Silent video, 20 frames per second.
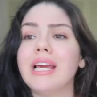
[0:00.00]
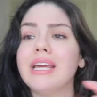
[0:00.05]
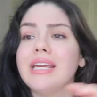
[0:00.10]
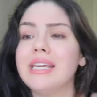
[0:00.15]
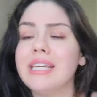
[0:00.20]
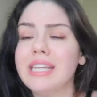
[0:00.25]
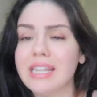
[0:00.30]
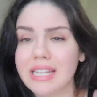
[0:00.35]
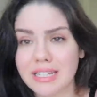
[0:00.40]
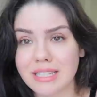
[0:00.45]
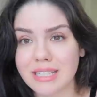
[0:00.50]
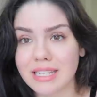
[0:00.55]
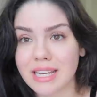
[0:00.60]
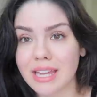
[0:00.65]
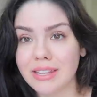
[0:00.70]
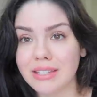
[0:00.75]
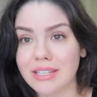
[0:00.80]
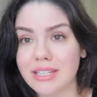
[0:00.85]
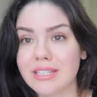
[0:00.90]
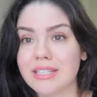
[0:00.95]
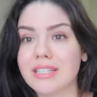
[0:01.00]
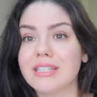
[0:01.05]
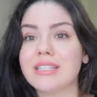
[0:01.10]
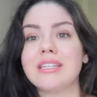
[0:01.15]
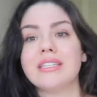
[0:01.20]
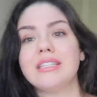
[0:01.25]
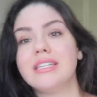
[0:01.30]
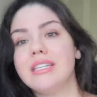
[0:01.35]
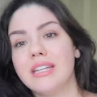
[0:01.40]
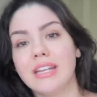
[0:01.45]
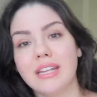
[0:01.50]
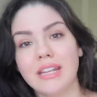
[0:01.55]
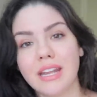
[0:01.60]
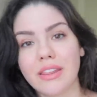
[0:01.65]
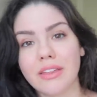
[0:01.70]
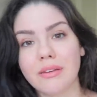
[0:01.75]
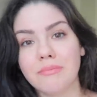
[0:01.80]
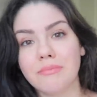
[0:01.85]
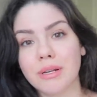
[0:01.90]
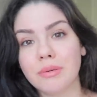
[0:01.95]
IKEA to get these because I seen
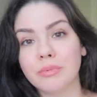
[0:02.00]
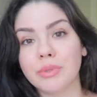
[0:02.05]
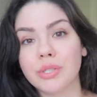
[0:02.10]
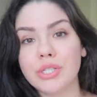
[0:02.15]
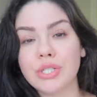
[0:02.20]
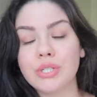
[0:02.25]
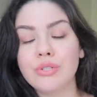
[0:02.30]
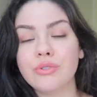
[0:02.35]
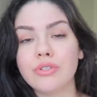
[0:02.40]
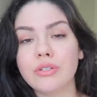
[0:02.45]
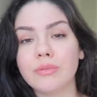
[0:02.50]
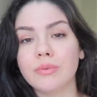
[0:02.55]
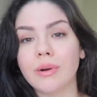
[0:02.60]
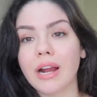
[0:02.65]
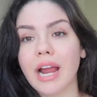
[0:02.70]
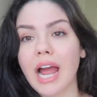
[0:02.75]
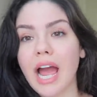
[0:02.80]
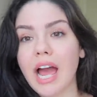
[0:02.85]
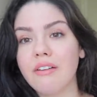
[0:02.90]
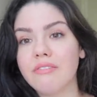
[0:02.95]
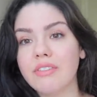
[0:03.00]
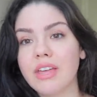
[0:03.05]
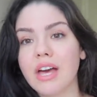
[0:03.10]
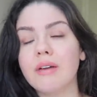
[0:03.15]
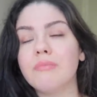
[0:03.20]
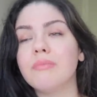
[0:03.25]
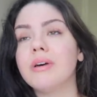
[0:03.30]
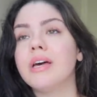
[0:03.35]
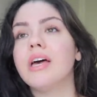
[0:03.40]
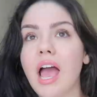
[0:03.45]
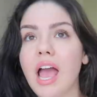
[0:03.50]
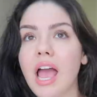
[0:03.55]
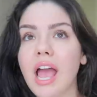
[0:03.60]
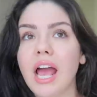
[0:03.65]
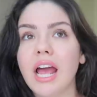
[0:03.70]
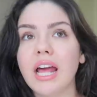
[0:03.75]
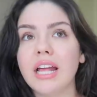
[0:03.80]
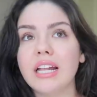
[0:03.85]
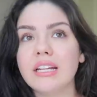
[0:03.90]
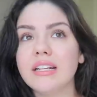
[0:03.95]
another minimalist YouTuber have them
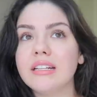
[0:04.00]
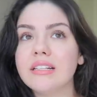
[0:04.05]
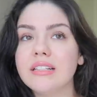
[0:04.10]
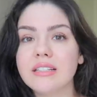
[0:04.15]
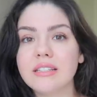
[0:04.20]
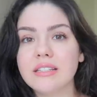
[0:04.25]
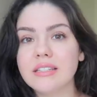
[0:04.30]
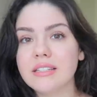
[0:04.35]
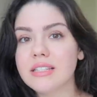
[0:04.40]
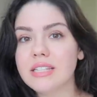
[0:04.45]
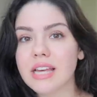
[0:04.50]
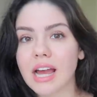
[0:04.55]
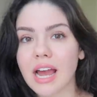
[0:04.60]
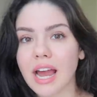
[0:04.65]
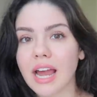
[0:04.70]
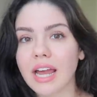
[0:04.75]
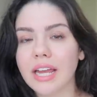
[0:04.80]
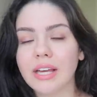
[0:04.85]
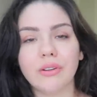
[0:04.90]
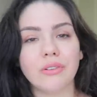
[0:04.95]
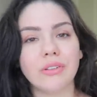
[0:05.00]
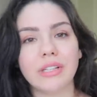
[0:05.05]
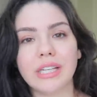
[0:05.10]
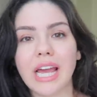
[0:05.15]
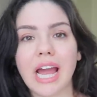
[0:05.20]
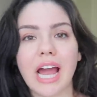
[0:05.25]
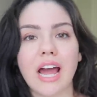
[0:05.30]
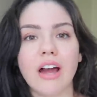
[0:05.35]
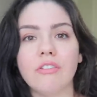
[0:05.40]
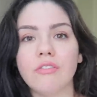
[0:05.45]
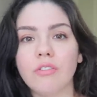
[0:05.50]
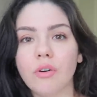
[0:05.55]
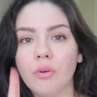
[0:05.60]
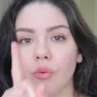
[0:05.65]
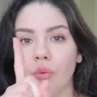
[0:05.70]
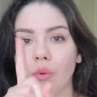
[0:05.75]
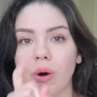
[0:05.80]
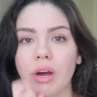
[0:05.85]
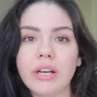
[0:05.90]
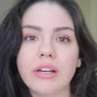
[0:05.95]
and I only have
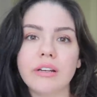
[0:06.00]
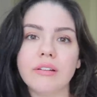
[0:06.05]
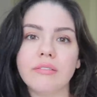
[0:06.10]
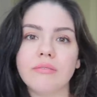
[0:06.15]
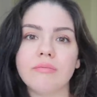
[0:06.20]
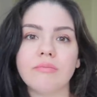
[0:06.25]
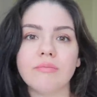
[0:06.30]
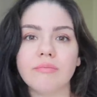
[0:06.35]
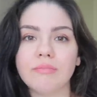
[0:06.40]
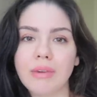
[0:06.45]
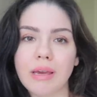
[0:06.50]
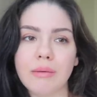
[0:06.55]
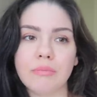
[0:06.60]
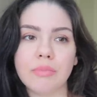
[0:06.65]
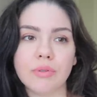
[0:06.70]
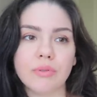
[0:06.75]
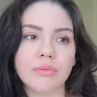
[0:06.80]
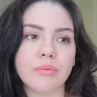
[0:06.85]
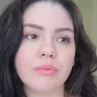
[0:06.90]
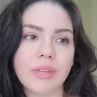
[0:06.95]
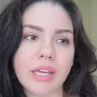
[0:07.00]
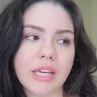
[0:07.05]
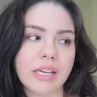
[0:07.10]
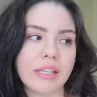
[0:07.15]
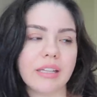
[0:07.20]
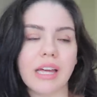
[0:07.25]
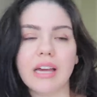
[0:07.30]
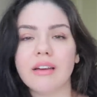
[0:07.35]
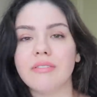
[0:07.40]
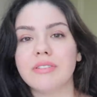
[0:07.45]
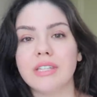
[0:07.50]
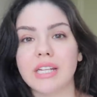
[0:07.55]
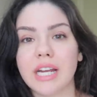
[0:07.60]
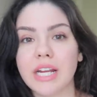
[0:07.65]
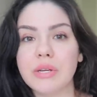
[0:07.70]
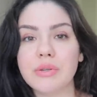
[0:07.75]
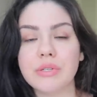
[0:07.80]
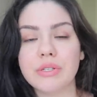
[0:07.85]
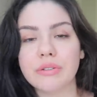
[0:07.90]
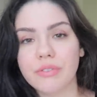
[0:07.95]
one bamboo thing left and I
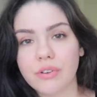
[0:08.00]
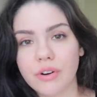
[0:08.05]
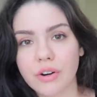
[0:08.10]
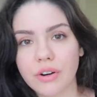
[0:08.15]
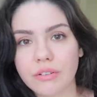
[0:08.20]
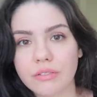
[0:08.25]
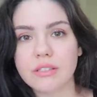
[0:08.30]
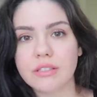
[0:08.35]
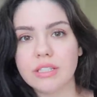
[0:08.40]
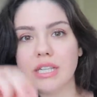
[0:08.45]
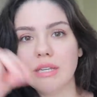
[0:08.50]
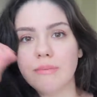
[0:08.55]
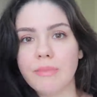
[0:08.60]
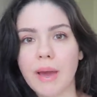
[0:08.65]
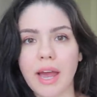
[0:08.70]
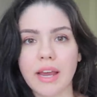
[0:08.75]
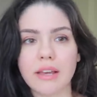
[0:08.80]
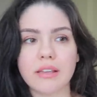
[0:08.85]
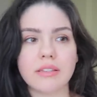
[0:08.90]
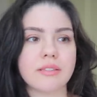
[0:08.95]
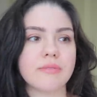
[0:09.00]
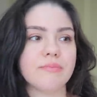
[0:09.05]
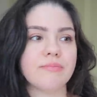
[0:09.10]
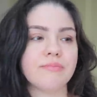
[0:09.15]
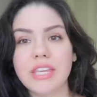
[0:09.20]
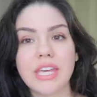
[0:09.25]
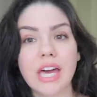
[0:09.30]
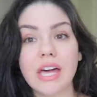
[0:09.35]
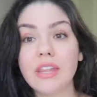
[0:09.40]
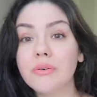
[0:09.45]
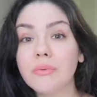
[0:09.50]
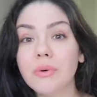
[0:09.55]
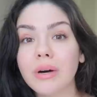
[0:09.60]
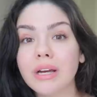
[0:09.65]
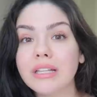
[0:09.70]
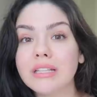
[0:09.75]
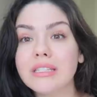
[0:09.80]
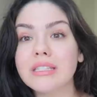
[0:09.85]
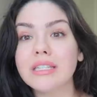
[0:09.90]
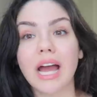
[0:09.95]
use it for tea bags. The other
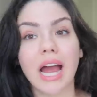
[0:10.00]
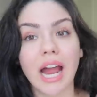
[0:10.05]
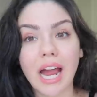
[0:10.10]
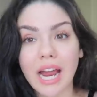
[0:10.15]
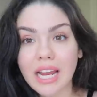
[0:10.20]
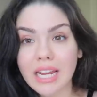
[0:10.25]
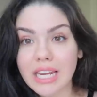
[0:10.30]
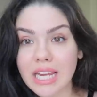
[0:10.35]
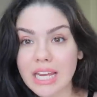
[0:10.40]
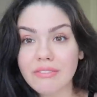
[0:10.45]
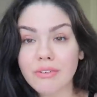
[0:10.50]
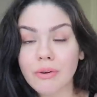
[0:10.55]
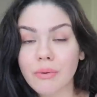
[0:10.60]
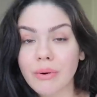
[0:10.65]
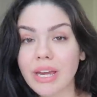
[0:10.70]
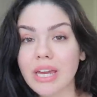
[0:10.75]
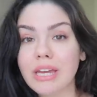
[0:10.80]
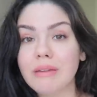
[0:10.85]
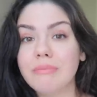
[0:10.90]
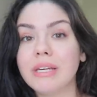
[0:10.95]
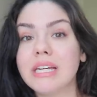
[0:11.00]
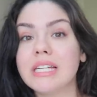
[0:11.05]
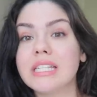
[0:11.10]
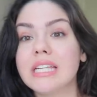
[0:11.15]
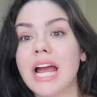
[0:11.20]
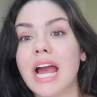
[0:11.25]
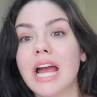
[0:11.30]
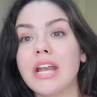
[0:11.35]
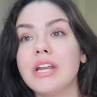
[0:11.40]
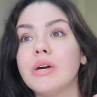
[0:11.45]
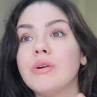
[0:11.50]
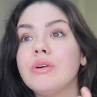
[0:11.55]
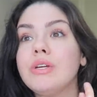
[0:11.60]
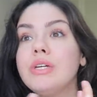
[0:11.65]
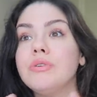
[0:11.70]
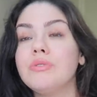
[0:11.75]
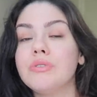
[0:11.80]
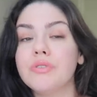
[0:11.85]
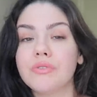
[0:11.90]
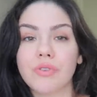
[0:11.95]
ones I gave away because I had no
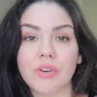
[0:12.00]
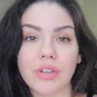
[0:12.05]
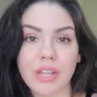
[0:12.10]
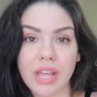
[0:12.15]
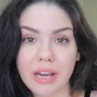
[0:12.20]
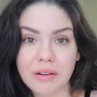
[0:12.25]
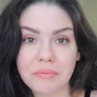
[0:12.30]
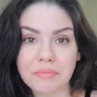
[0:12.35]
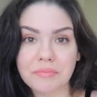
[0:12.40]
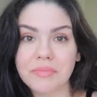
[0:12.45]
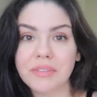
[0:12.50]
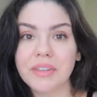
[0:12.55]
use for them.